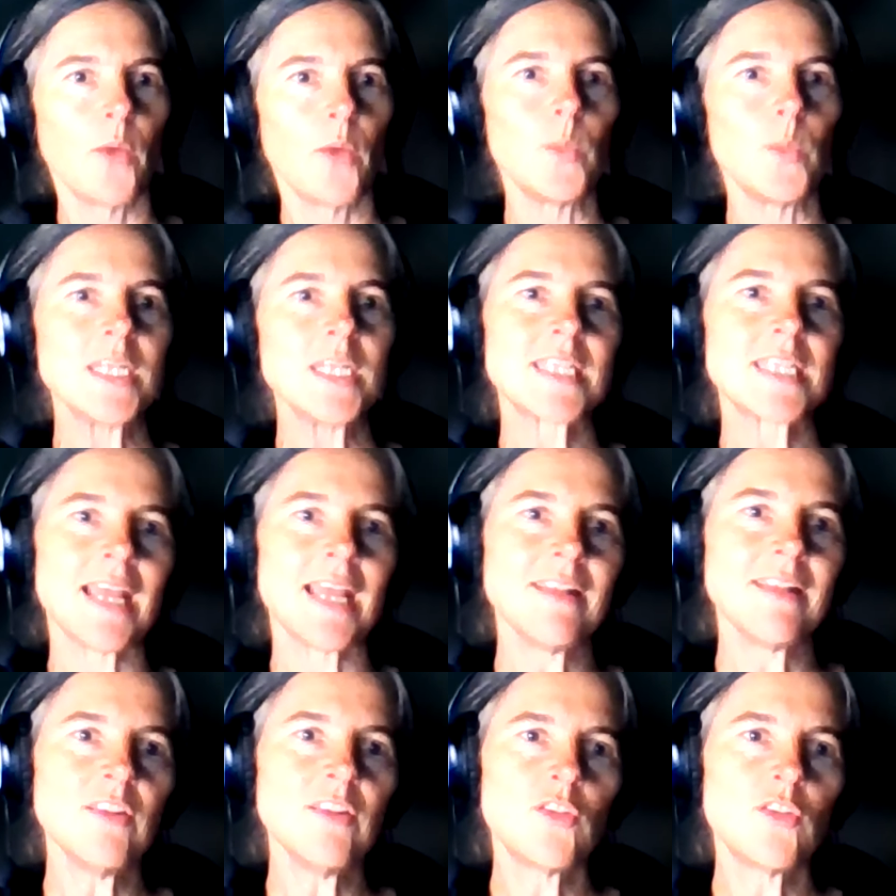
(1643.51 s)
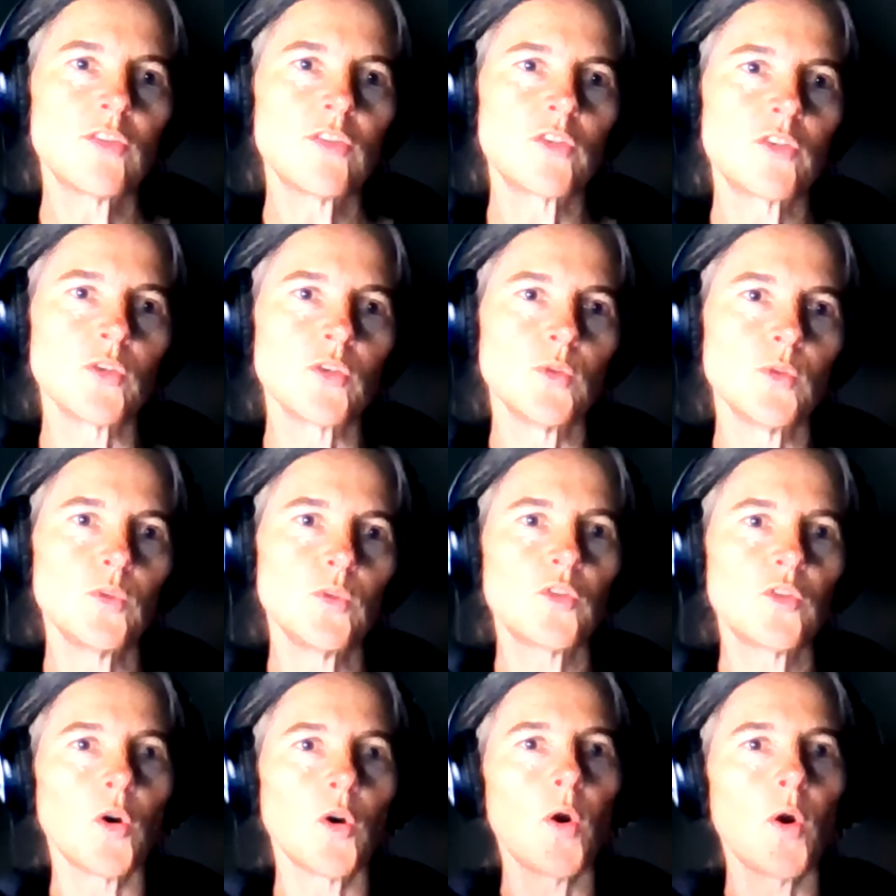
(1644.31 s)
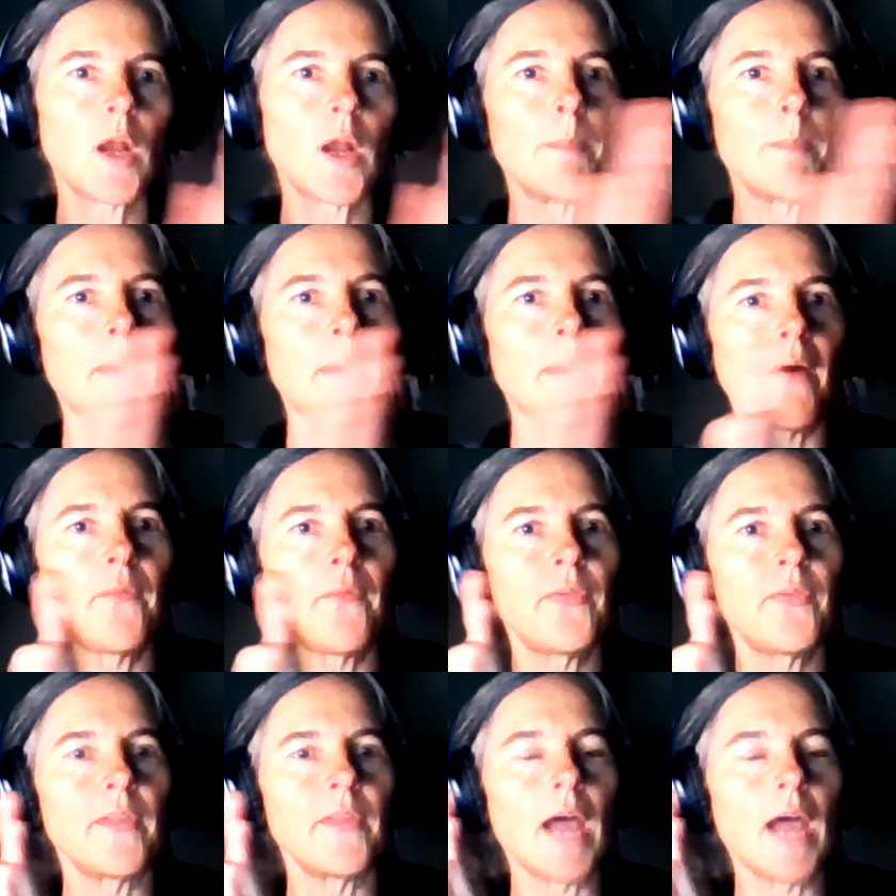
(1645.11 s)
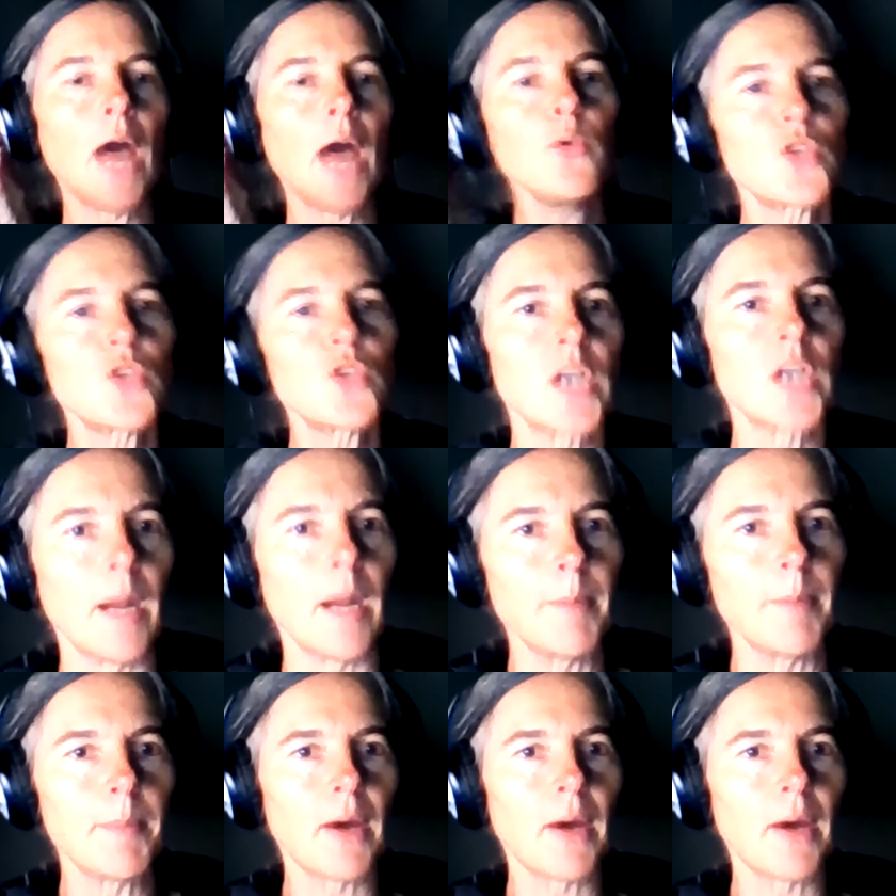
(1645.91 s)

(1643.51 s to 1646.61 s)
we tend to talk about the outcome,